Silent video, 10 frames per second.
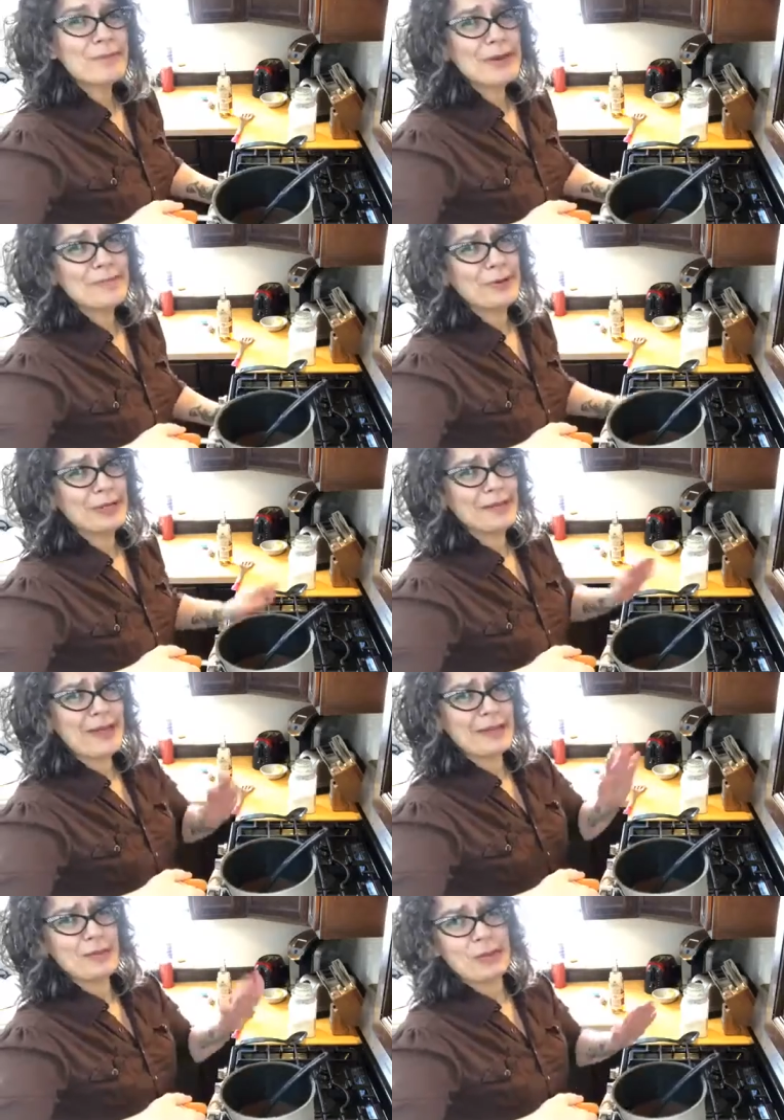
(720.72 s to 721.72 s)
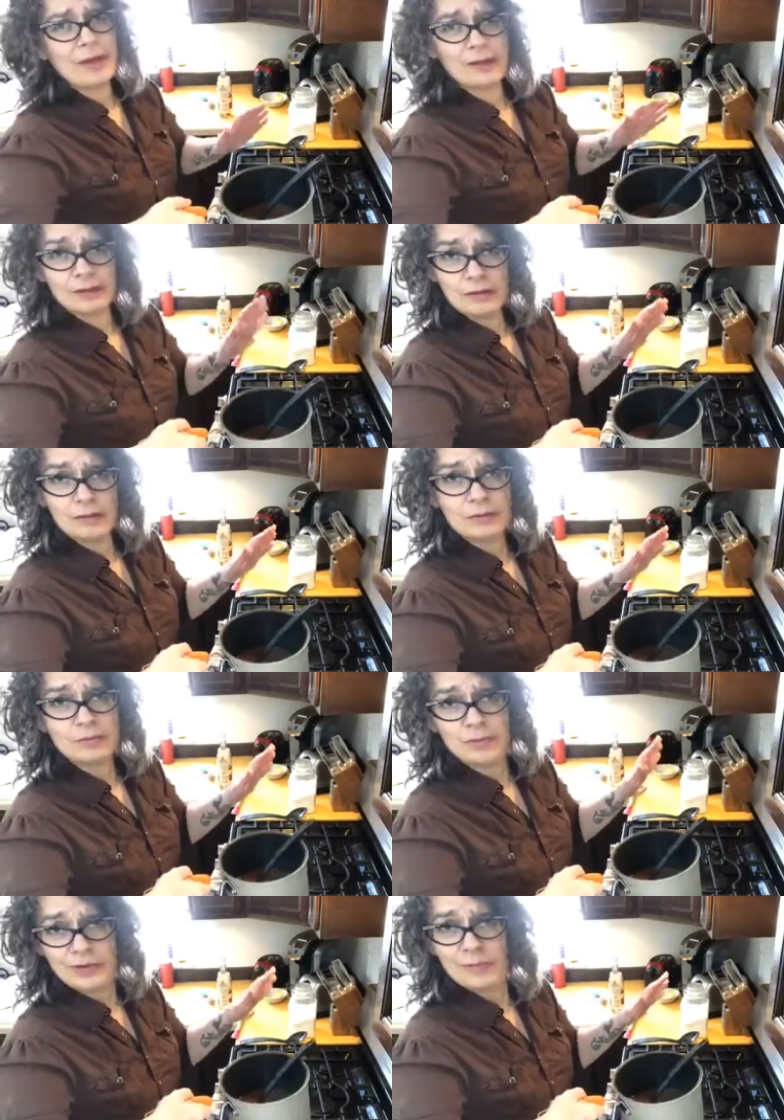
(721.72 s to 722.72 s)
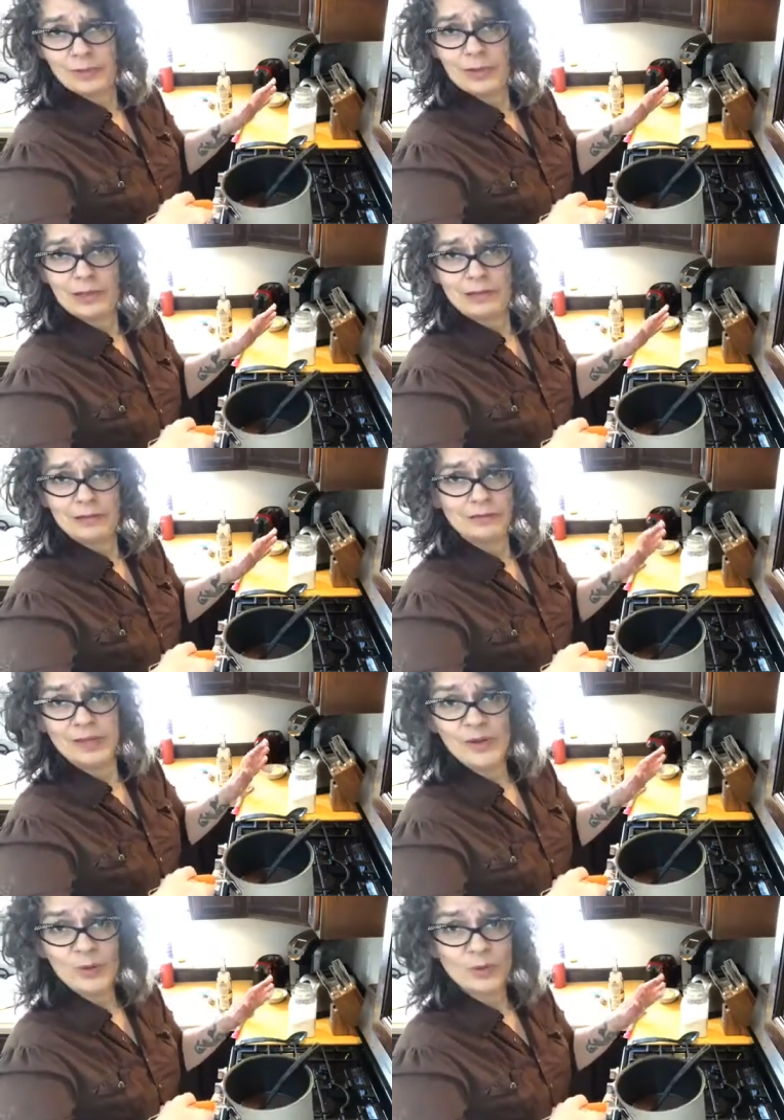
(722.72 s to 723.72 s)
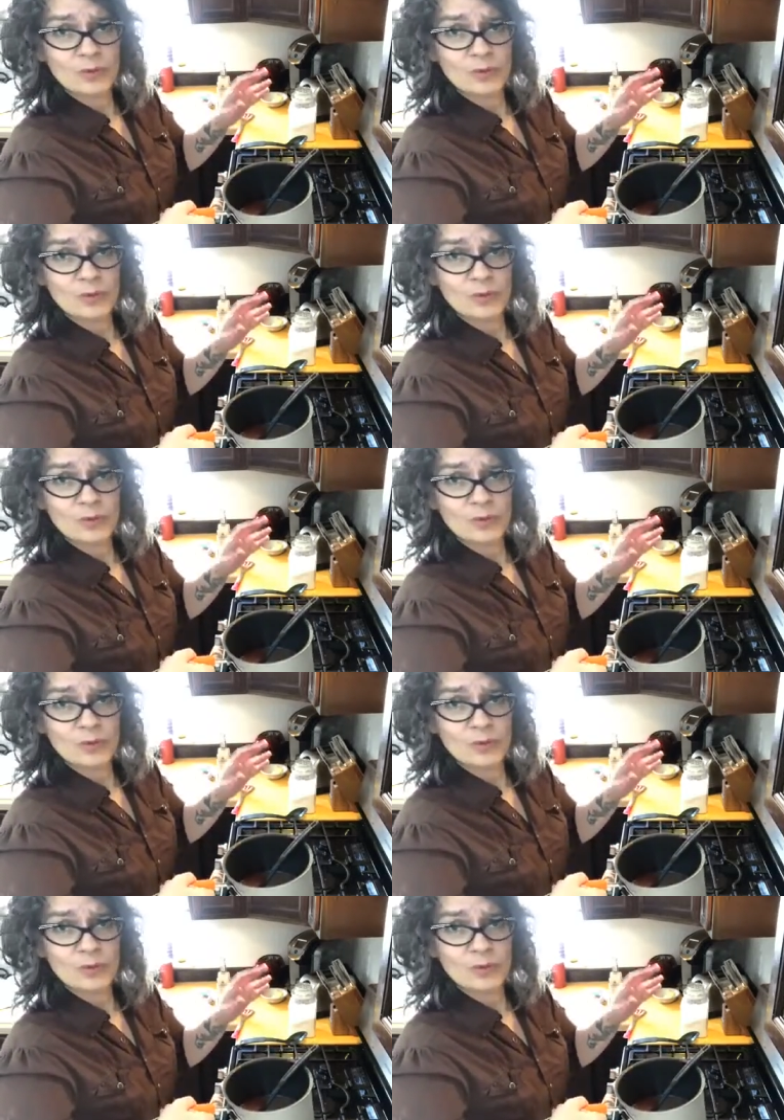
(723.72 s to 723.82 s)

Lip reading: bread pudding like you think, oh, bread pudding. No,